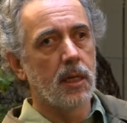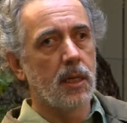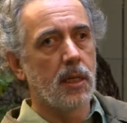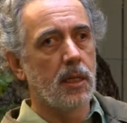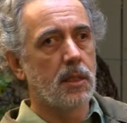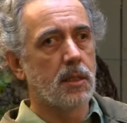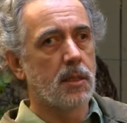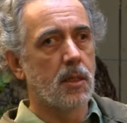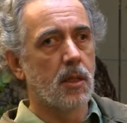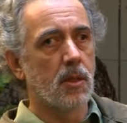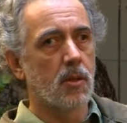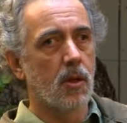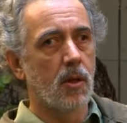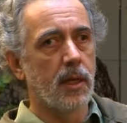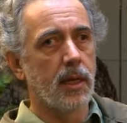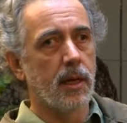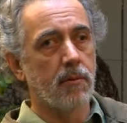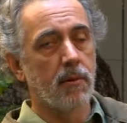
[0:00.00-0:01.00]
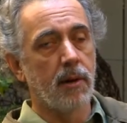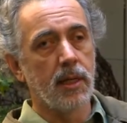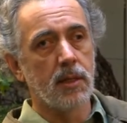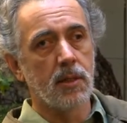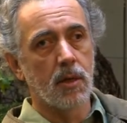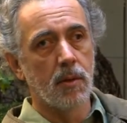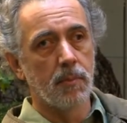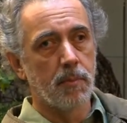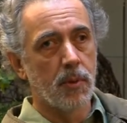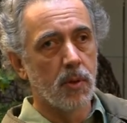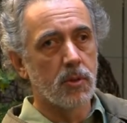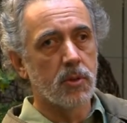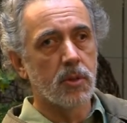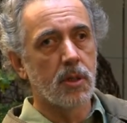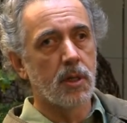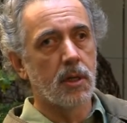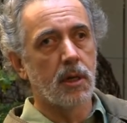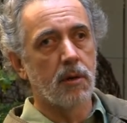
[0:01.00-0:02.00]
is not only a great
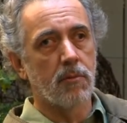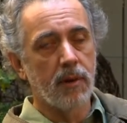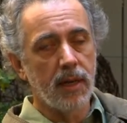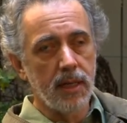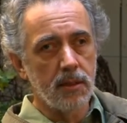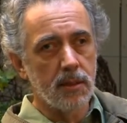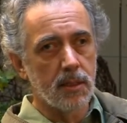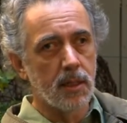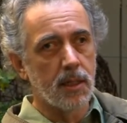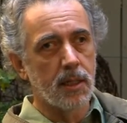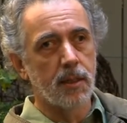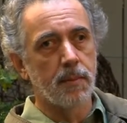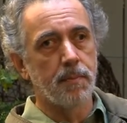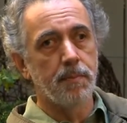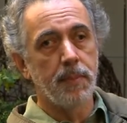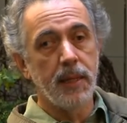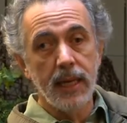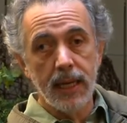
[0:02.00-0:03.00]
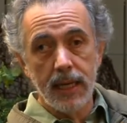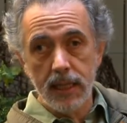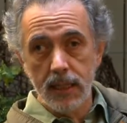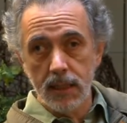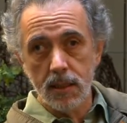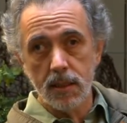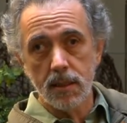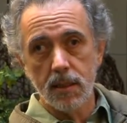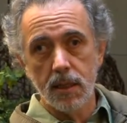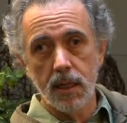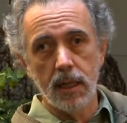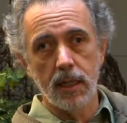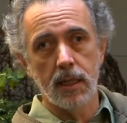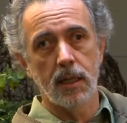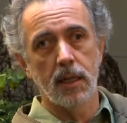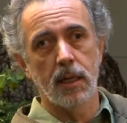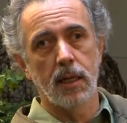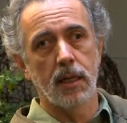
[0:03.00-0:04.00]
composer, arranger, pianist,
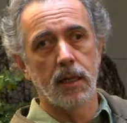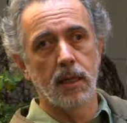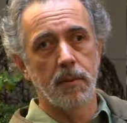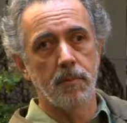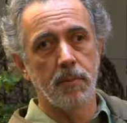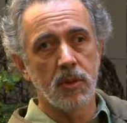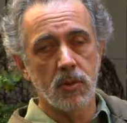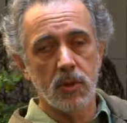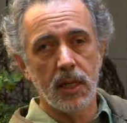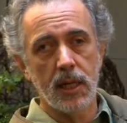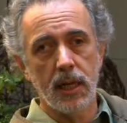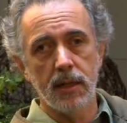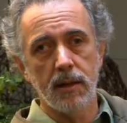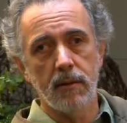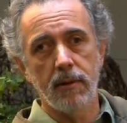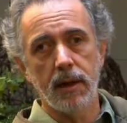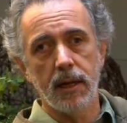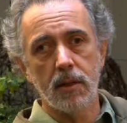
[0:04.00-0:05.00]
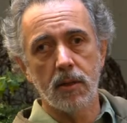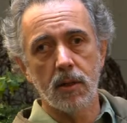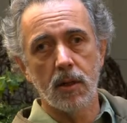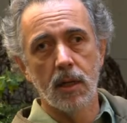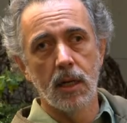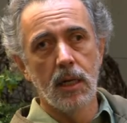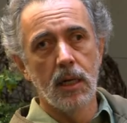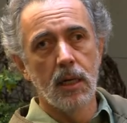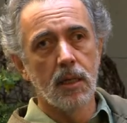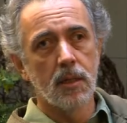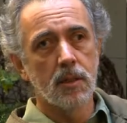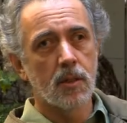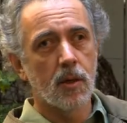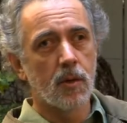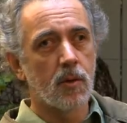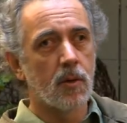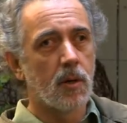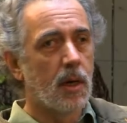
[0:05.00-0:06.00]
and musical director.
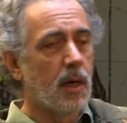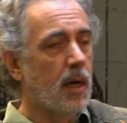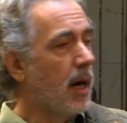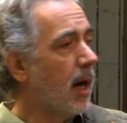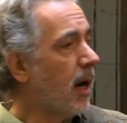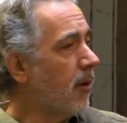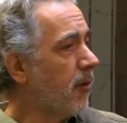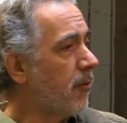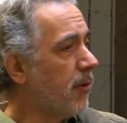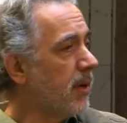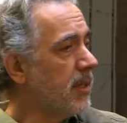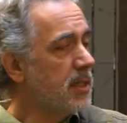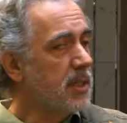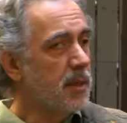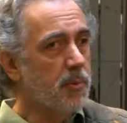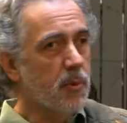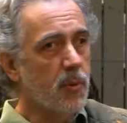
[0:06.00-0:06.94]
So our friendship